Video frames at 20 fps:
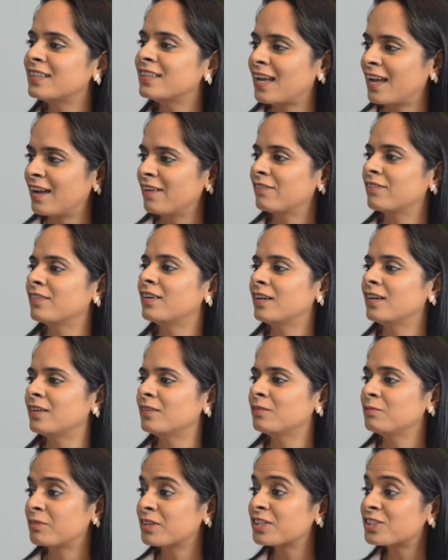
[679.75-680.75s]
They have
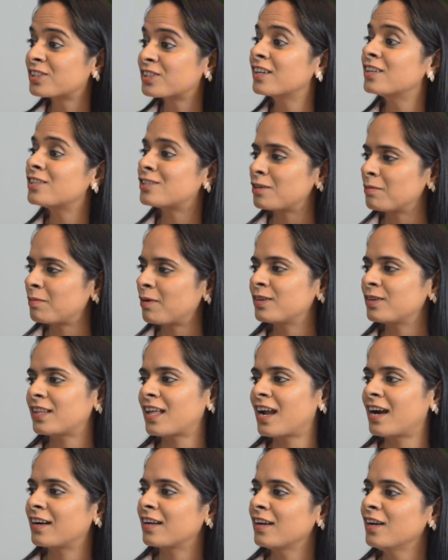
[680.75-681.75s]
researched about
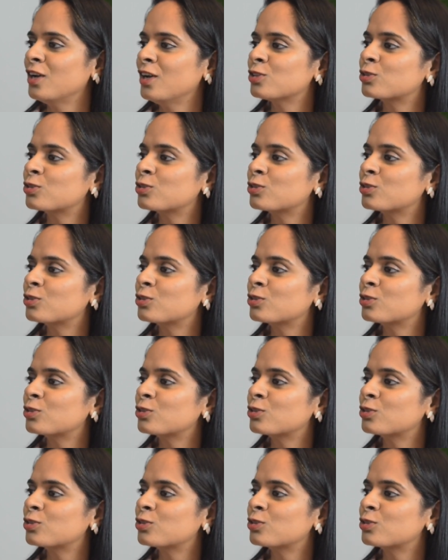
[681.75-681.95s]
that.